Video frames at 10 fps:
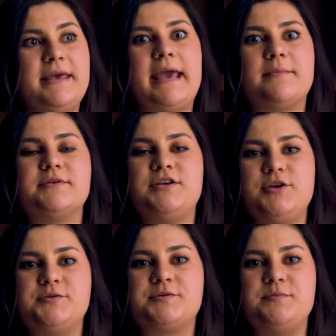being able to
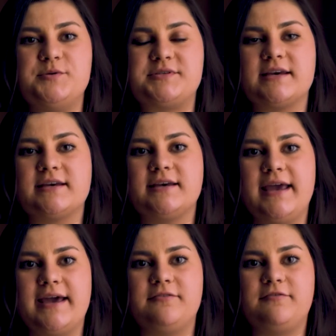use music
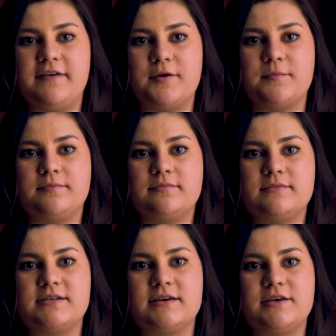and film
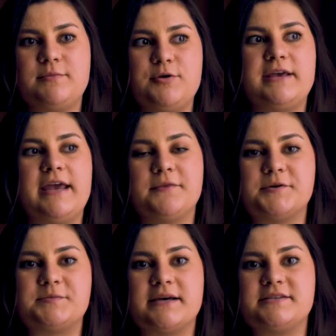to communicate
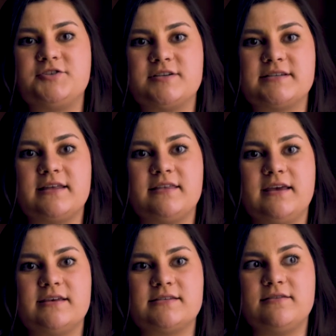those messages, I
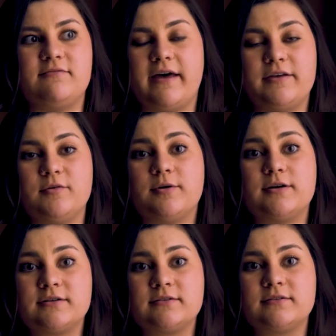think, is invaluable.